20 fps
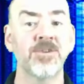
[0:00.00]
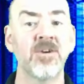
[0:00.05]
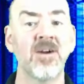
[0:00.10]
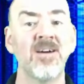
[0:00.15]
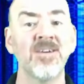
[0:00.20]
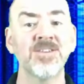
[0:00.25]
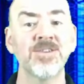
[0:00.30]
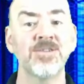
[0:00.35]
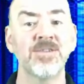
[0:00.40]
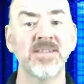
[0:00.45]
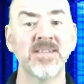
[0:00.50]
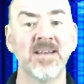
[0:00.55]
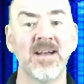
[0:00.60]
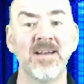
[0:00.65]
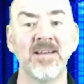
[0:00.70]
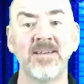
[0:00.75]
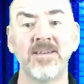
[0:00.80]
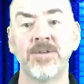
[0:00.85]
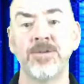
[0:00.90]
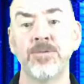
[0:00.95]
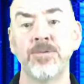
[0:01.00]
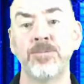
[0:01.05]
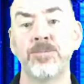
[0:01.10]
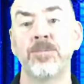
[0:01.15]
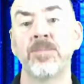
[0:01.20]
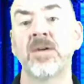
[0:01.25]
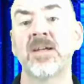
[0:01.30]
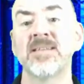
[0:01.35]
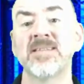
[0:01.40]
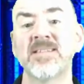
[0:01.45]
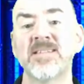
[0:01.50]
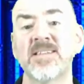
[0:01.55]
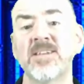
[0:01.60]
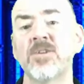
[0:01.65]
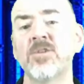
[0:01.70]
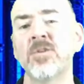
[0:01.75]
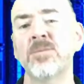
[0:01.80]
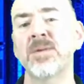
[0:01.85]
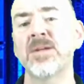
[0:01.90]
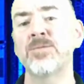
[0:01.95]
are also designed to
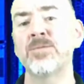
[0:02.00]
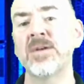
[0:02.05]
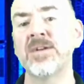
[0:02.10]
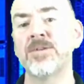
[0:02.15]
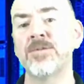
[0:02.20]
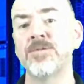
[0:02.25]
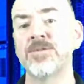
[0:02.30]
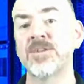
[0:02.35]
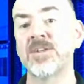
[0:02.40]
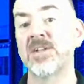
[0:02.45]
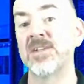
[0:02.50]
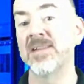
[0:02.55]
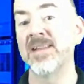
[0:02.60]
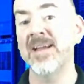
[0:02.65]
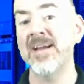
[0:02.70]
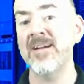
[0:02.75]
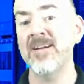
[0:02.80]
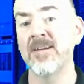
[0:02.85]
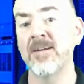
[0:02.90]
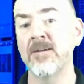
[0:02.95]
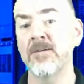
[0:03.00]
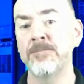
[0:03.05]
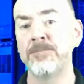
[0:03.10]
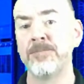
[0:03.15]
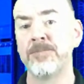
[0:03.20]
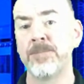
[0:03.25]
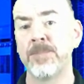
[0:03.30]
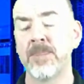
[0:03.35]
considerably reduce glare